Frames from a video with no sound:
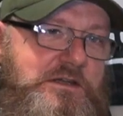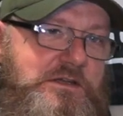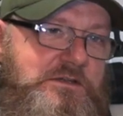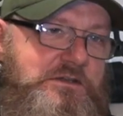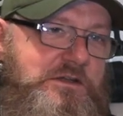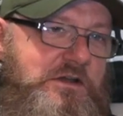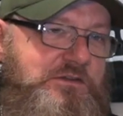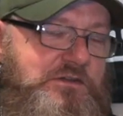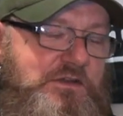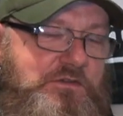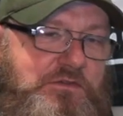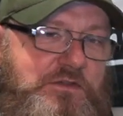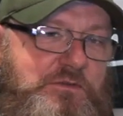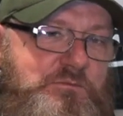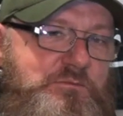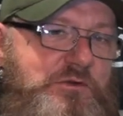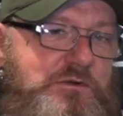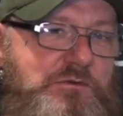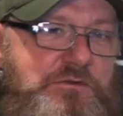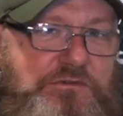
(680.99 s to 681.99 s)
And I don't
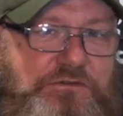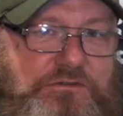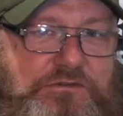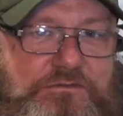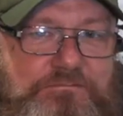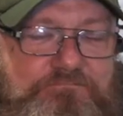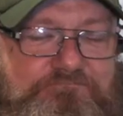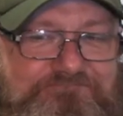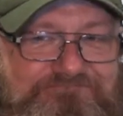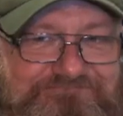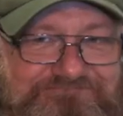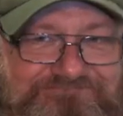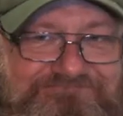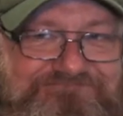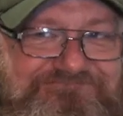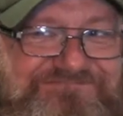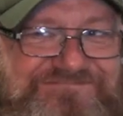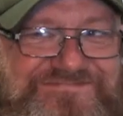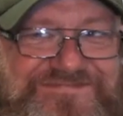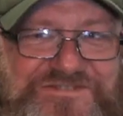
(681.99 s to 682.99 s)
think brewers
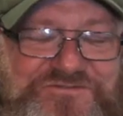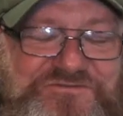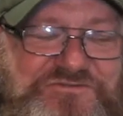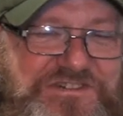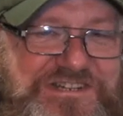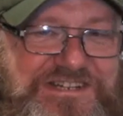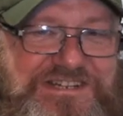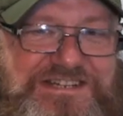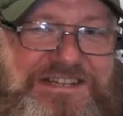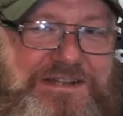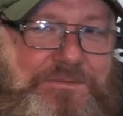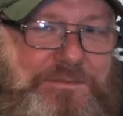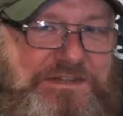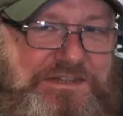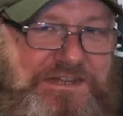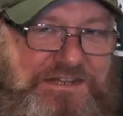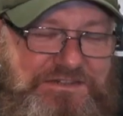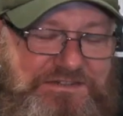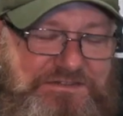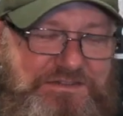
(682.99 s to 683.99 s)
really, I
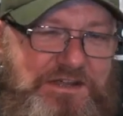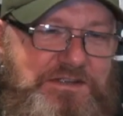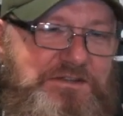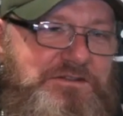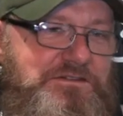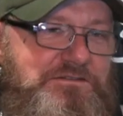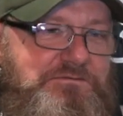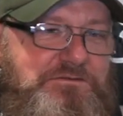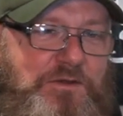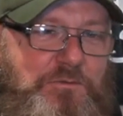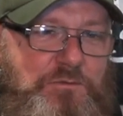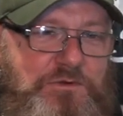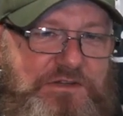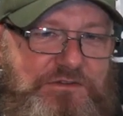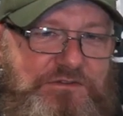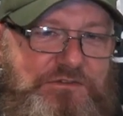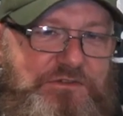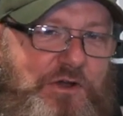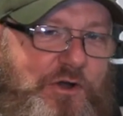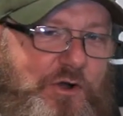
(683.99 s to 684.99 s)
mean, they'll
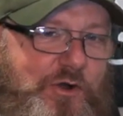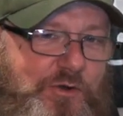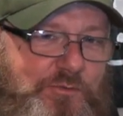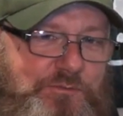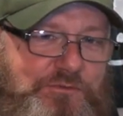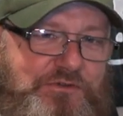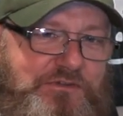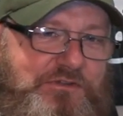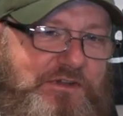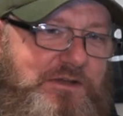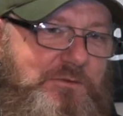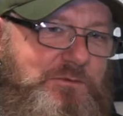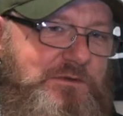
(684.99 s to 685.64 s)
list the hops and